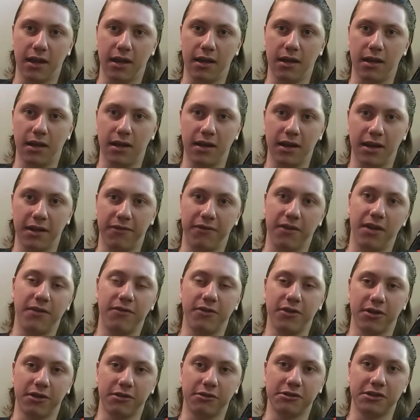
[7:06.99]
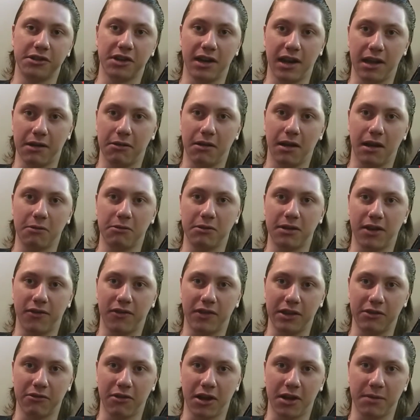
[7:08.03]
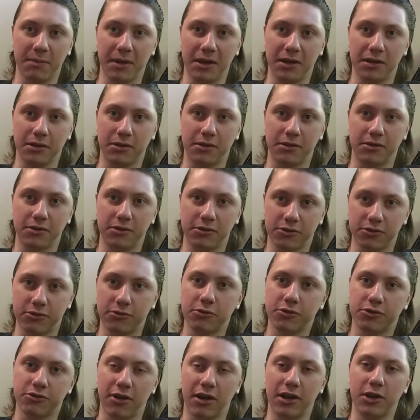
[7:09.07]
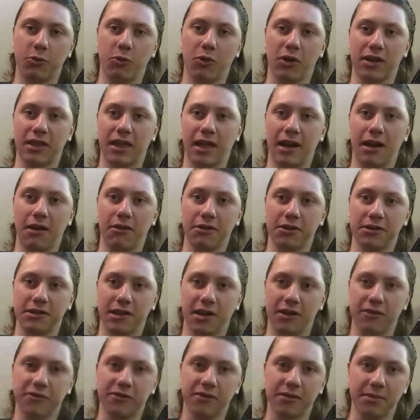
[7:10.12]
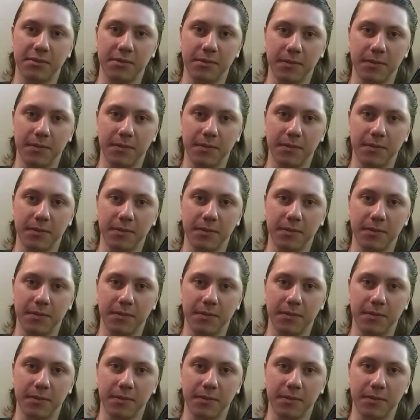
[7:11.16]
And if you're interested, I would definitely recommend trying to work that out yourself.